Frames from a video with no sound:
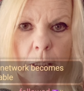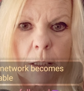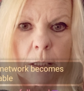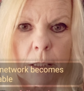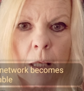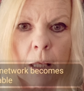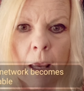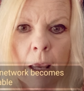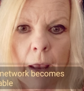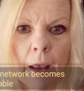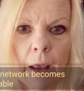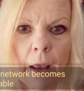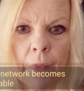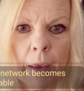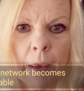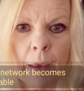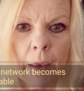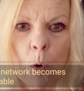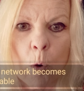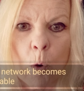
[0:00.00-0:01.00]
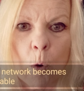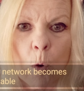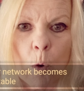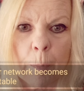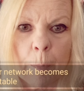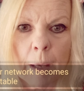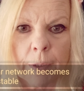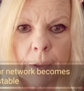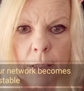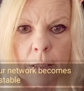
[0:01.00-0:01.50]
and they won't be able to type
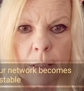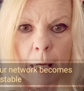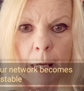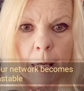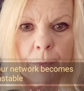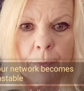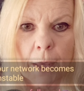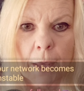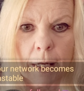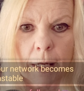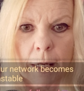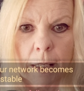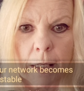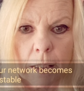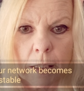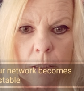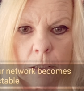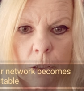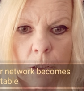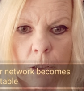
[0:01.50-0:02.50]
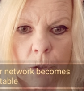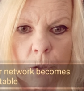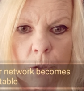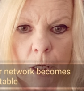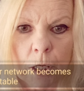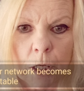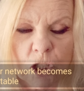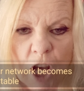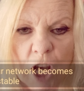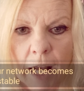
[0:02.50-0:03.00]
into the
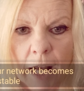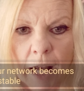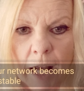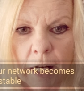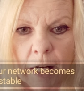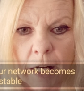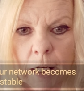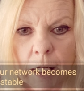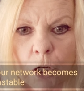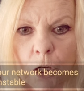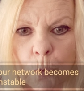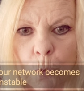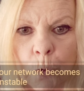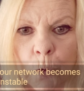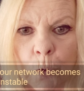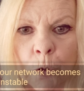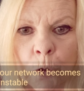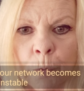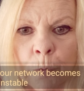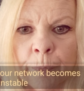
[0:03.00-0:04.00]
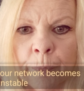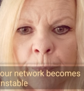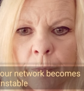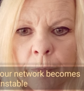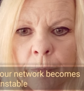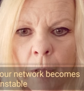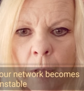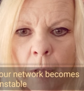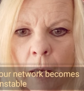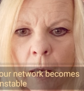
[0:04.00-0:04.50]
chat in your room.
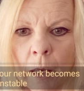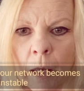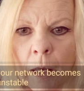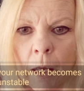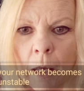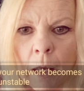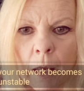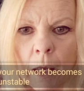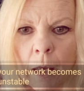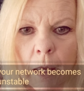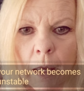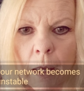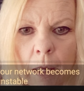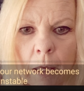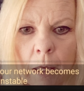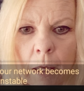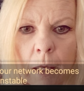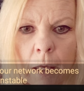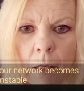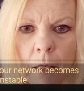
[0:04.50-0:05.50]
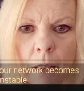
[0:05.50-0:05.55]
And